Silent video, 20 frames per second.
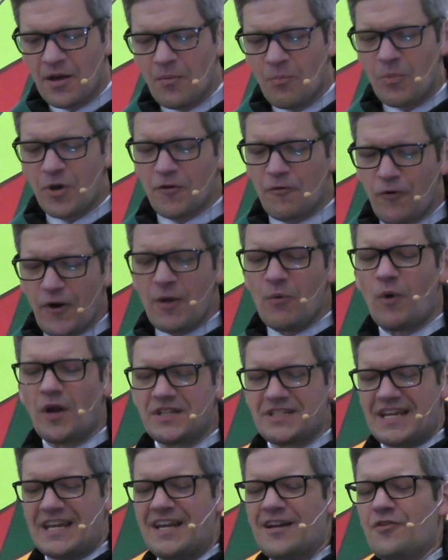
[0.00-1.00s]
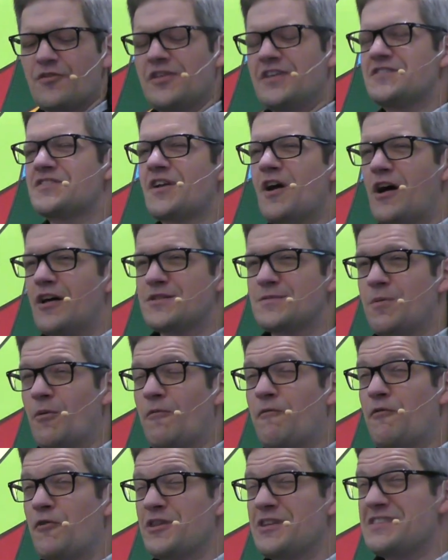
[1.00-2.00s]
But if we want to hear this gospel
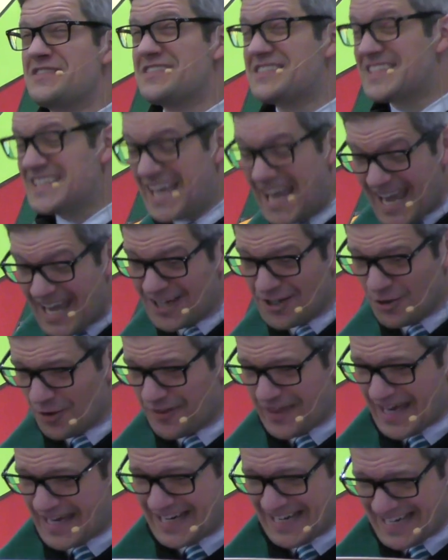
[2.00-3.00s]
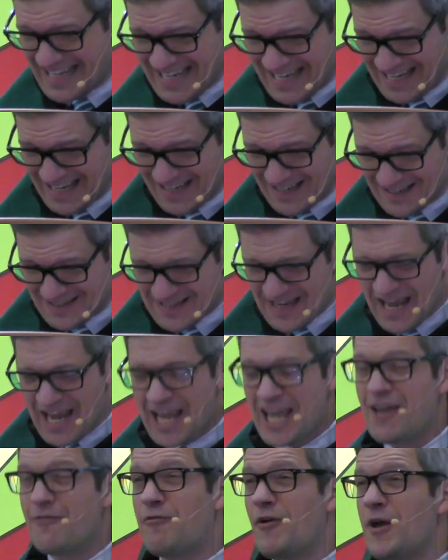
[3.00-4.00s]
for the scandal that it is,
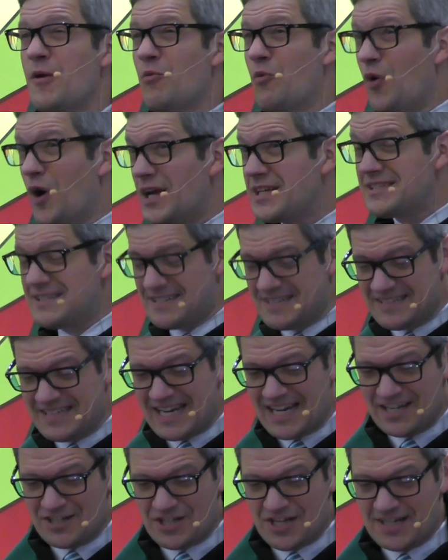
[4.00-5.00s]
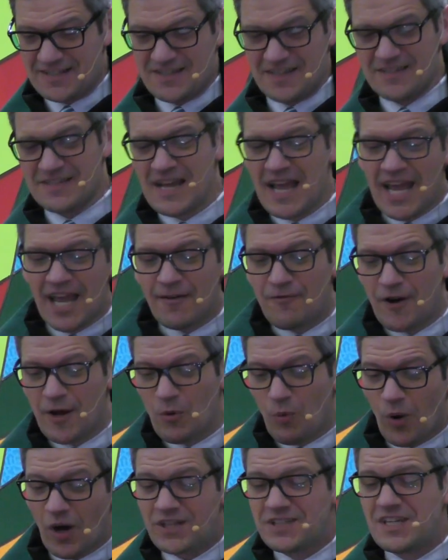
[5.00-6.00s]
if we want to see Jesus, if we
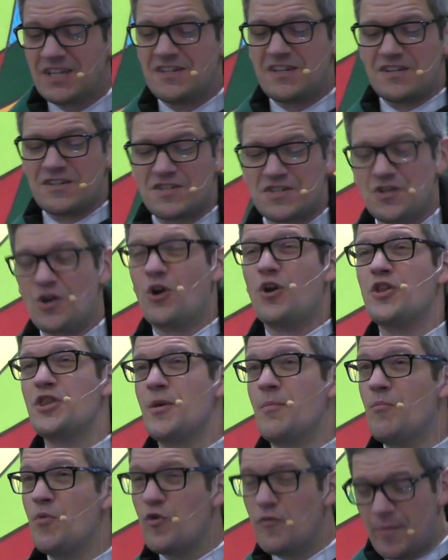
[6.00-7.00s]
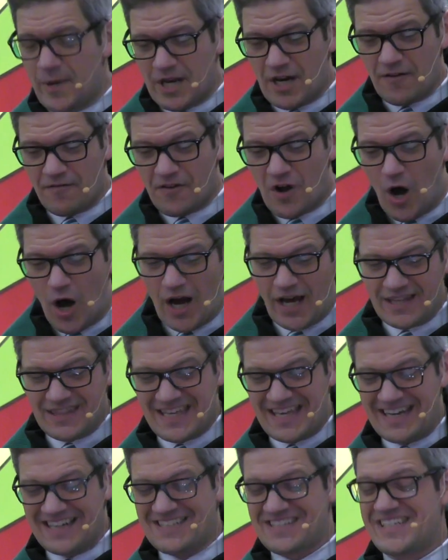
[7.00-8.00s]
want to discern the movement of God
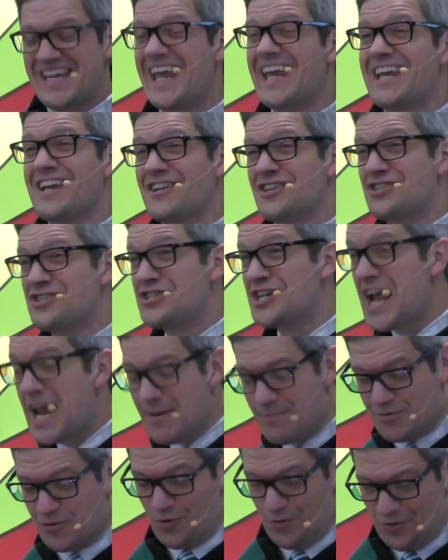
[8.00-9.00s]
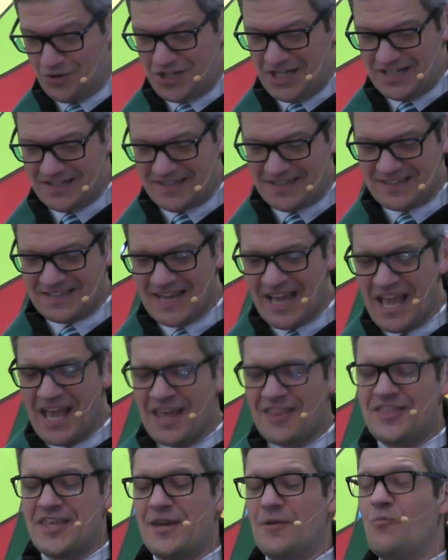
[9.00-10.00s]
that is taking shape through Jesus,
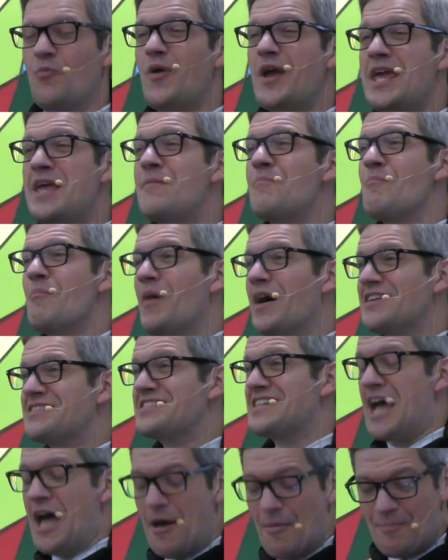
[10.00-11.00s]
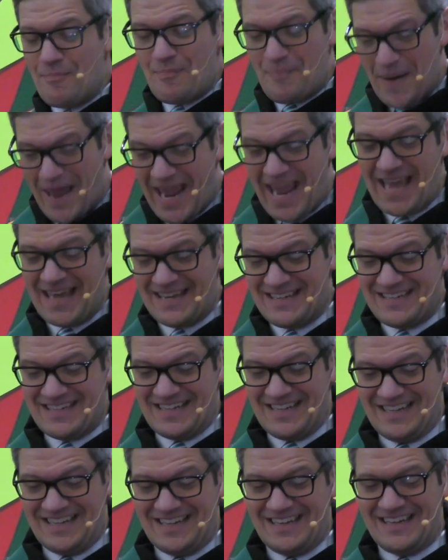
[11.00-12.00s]
then we must
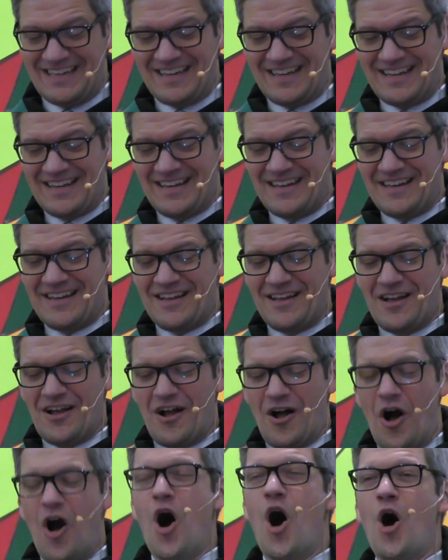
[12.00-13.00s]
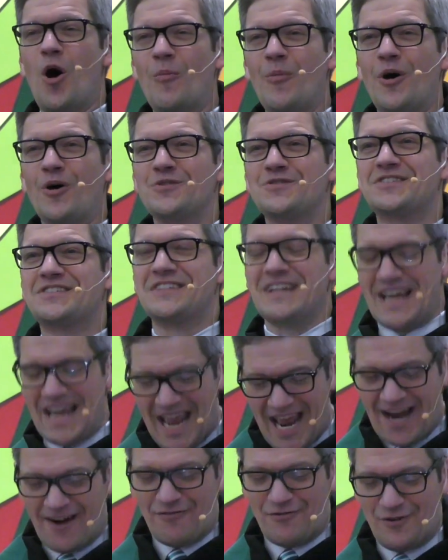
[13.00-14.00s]
abandon almost
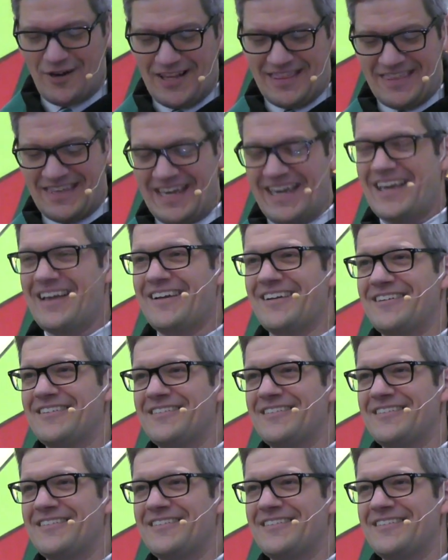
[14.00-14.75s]
everything.